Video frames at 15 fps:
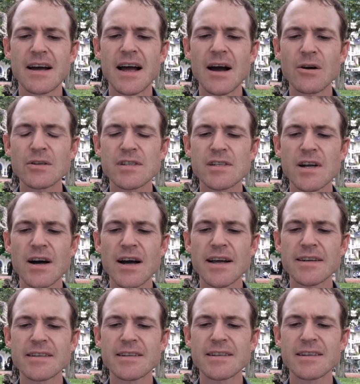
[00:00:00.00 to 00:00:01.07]

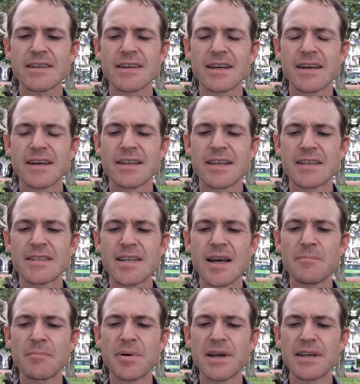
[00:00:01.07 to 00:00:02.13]
Outside, the
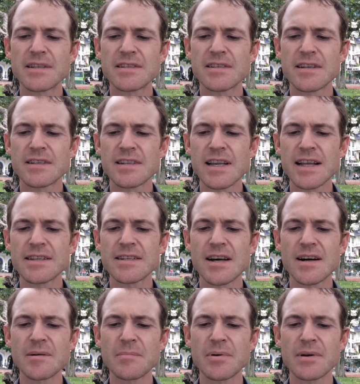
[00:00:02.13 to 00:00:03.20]
tempest has let
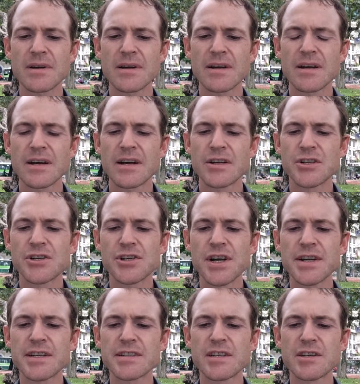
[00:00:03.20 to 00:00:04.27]
up and
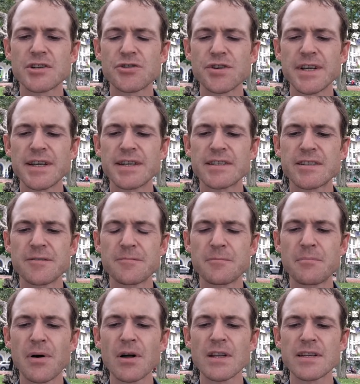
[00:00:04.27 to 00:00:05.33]
shakes the trees of
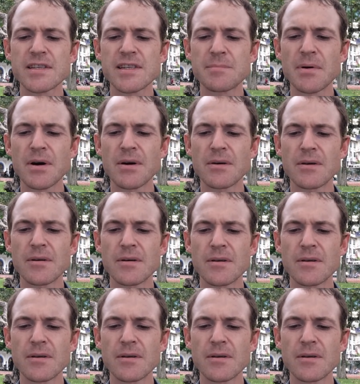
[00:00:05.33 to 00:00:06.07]
Polisipo.